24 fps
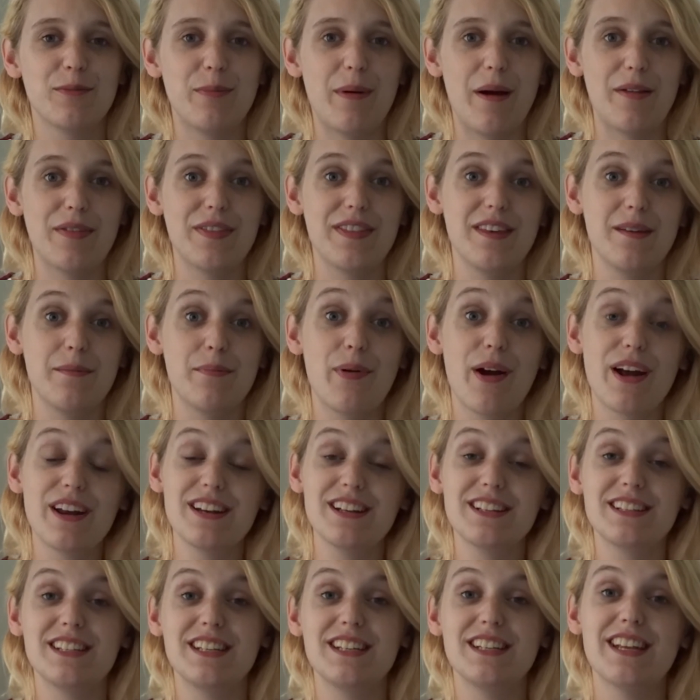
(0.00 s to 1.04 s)
about the
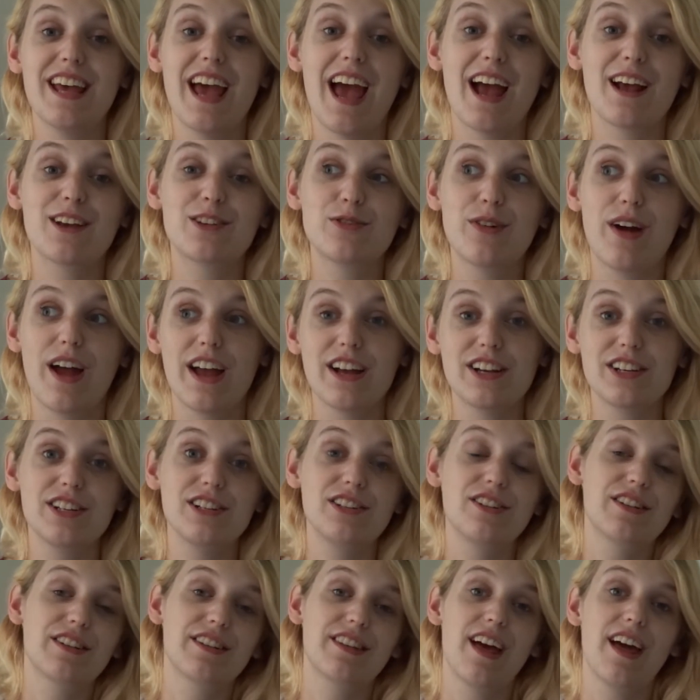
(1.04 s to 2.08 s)
pregnancy tag, so I
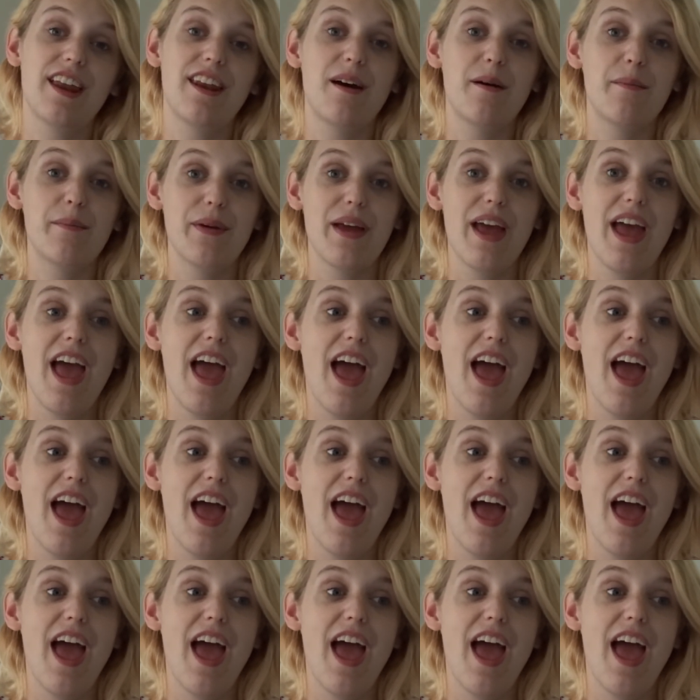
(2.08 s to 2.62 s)
actually looked that up.